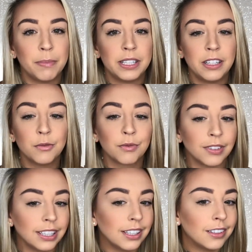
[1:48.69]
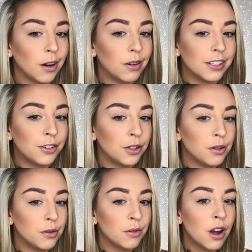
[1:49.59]
but didn't really go
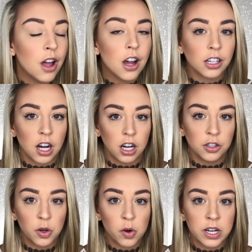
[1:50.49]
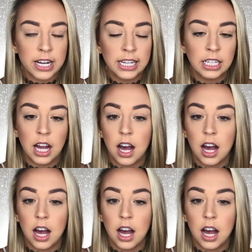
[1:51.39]
into contouring.